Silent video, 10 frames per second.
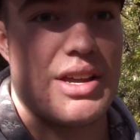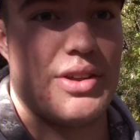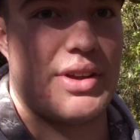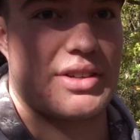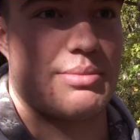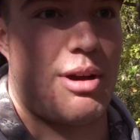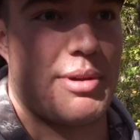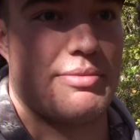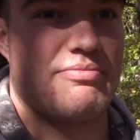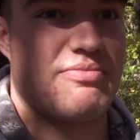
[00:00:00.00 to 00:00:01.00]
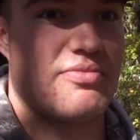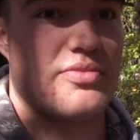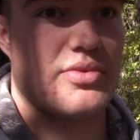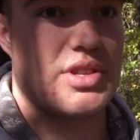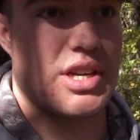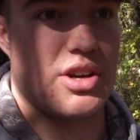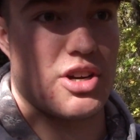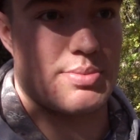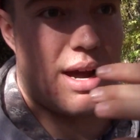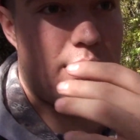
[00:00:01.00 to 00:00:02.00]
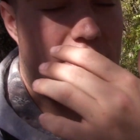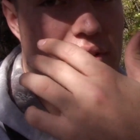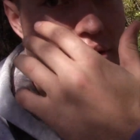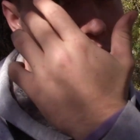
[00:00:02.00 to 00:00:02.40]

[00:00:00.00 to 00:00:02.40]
is actually probably 10 yards behind my feeder